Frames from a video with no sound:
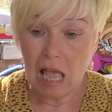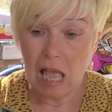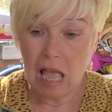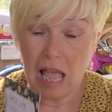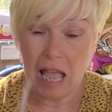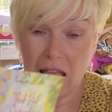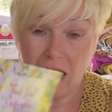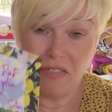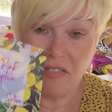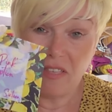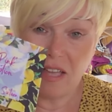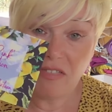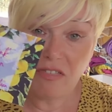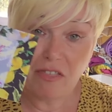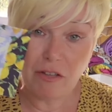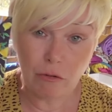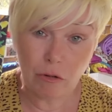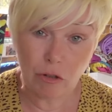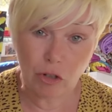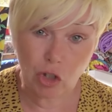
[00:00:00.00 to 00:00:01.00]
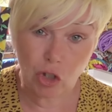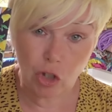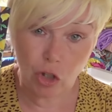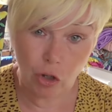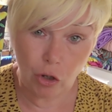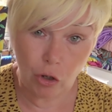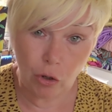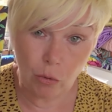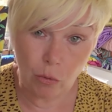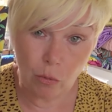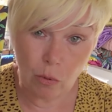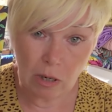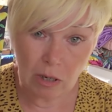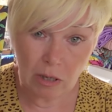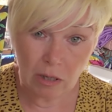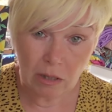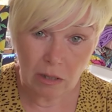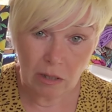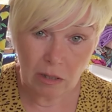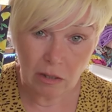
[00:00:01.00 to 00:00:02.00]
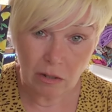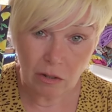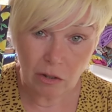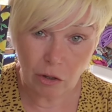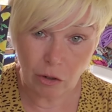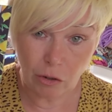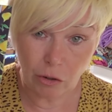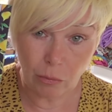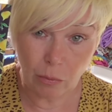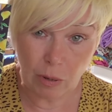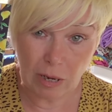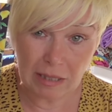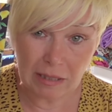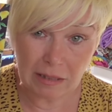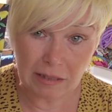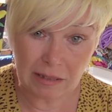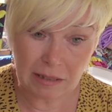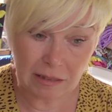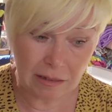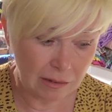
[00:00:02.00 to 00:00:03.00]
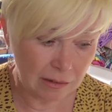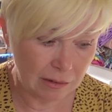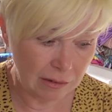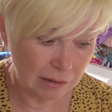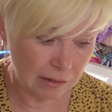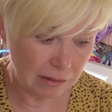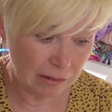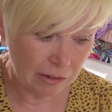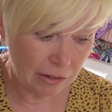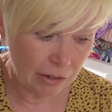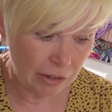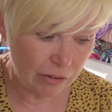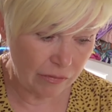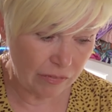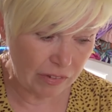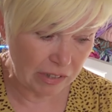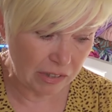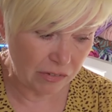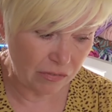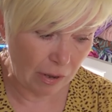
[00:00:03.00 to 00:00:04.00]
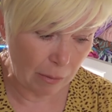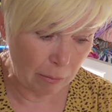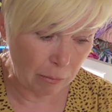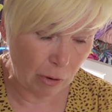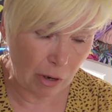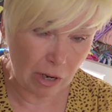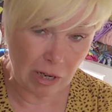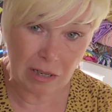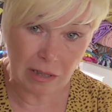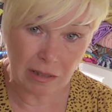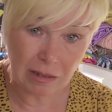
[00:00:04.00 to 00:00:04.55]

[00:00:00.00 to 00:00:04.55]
And then there are 2 colourways of this fabric.